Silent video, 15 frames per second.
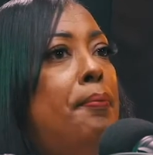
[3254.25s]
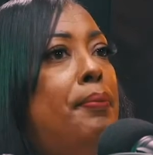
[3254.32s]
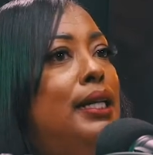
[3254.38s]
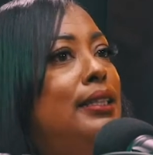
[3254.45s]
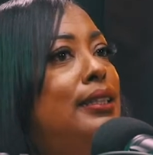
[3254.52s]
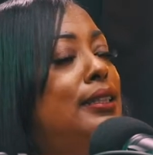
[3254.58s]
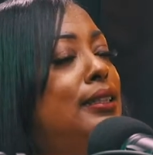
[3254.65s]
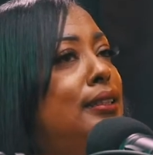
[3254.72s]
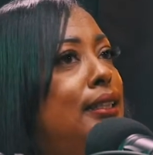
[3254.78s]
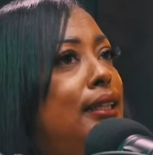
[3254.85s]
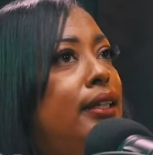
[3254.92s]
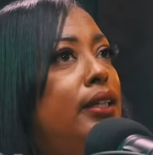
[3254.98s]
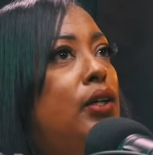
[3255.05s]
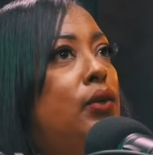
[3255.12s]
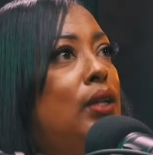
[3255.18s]
but
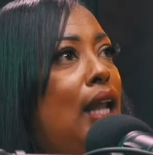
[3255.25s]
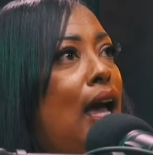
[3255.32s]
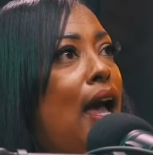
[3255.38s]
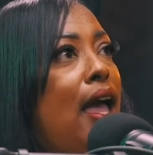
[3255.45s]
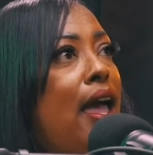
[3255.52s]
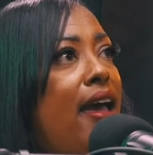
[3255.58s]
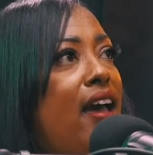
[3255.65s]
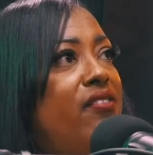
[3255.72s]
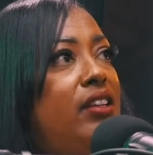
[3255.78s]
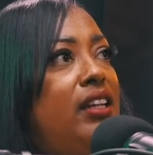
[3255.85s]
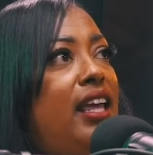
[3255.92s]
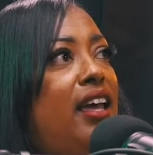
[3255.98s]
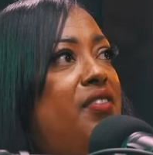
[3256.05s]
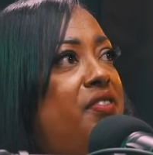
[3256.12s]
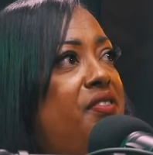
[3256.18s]
still not
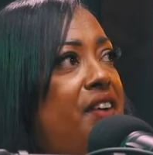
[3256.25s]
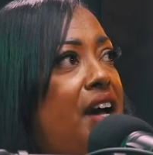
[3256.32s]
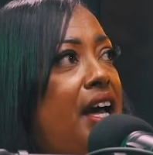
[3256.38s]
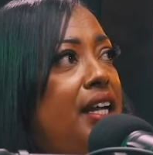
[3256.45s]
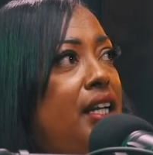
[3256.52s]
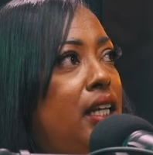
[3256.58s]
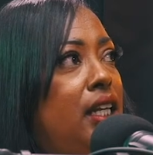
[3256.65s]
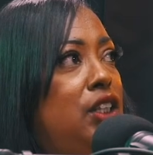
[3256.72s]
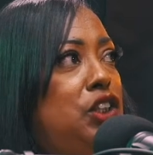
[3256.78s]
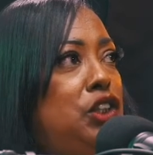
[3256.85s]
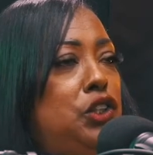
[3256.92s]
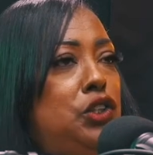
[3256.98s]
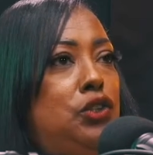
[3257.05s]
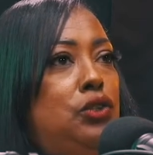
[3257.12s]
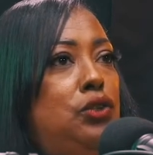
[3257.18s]
having that
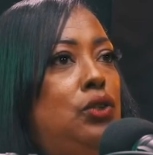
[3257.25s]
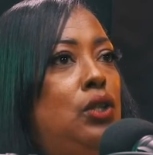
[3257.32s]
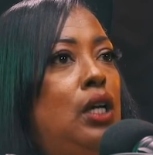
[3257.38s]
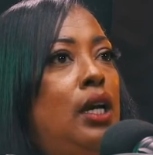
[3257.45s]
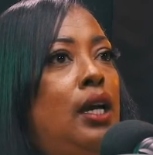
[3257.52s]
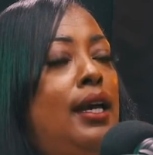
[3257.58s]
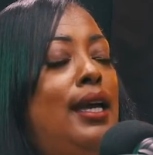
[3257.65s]
financial